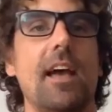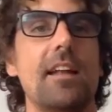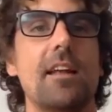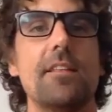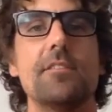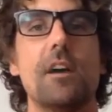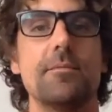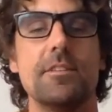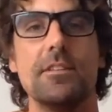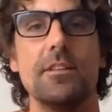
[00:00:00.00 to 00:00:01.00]
and other
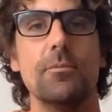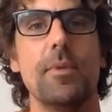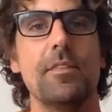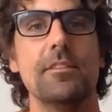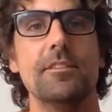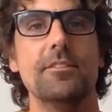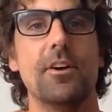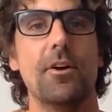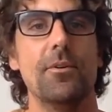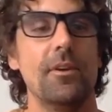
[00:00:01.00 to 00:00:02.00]
times there's a little method.
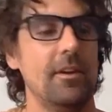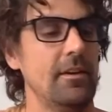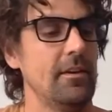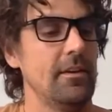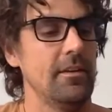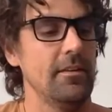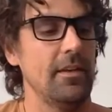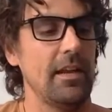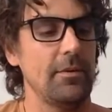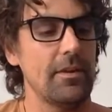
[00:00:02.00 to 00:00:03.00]
So
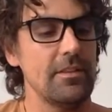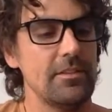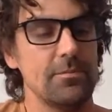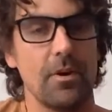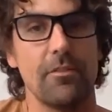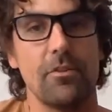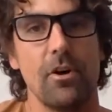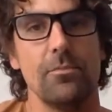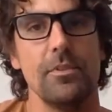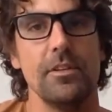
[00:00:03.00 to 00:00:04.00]
anyway, this is where I've
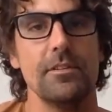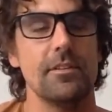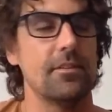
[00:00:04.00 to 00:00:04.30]
gone with it.